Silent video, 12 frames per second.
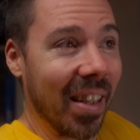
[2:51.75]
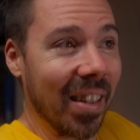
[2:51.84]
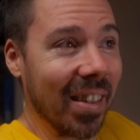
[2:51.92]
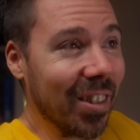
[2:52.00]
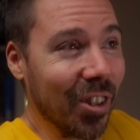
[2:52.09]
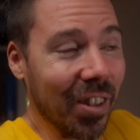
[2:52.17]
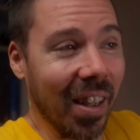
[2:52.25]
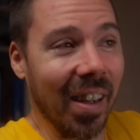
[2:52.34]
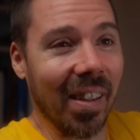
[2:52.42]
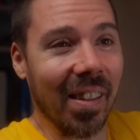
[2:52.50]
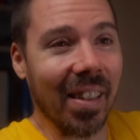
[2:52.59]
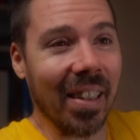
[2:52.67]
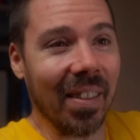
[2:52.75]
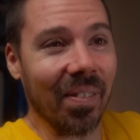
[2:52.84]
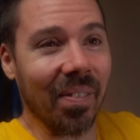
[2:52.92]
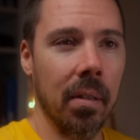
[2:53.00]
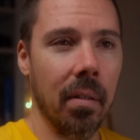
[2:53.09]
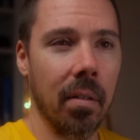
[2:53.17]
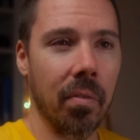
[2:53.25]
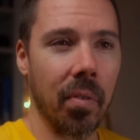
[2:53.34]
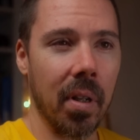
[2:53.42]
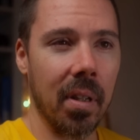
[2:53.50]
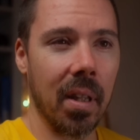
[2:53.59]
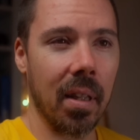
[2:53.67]
it's just ugly. It's
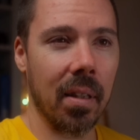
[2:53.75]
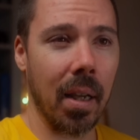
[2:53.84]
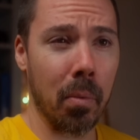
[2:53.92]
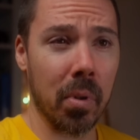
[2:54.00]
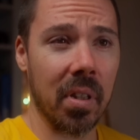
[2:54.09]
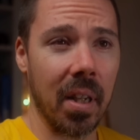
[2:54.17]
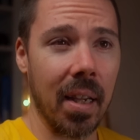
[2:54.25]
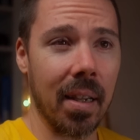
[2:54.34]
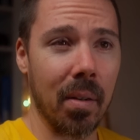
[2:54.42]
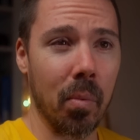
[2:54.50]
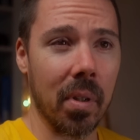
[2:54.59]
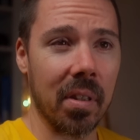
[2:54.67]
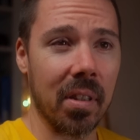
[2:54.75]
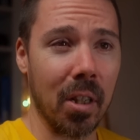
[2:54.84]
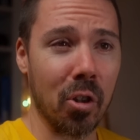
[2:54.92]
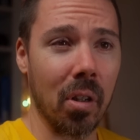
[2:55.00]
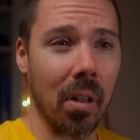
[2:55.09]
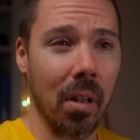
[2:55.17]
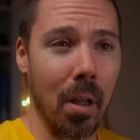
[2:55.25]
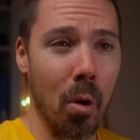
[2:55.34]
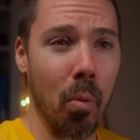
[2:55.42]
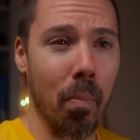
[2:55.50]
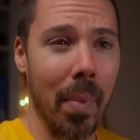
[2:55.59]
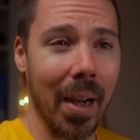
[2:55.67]
funny that that was taken with such a
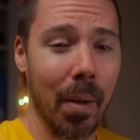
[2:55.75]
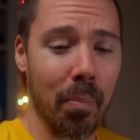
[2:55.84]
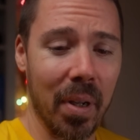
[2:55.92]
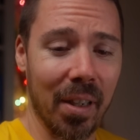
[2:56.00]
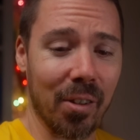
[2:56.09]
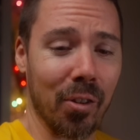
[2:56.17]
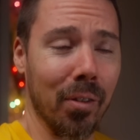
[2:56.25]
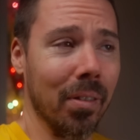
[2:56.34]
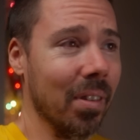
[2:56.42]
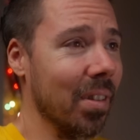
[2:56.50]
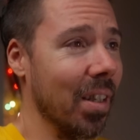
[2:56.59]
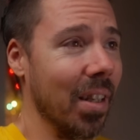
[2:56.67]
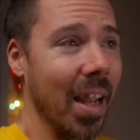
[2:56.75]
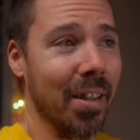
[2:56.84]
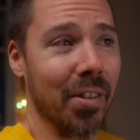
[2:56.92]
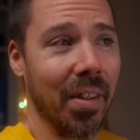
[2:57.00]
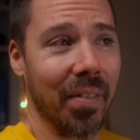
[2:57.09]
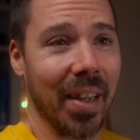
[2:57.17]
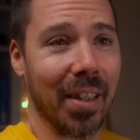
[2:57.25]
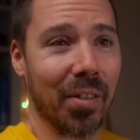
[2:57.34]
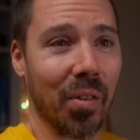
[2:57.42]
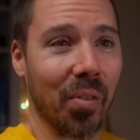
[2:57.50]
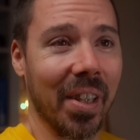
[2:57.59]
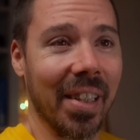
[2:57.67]
low megapixel
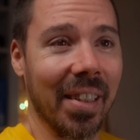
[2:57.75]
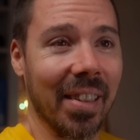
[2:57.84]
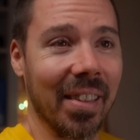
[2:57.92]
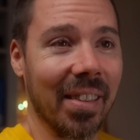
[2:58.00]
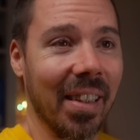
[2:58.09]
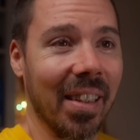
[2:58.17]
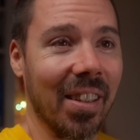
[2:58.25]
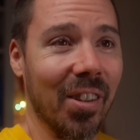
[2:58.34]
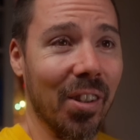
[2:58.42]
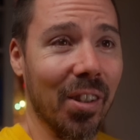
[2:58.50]
A7S3. It's like you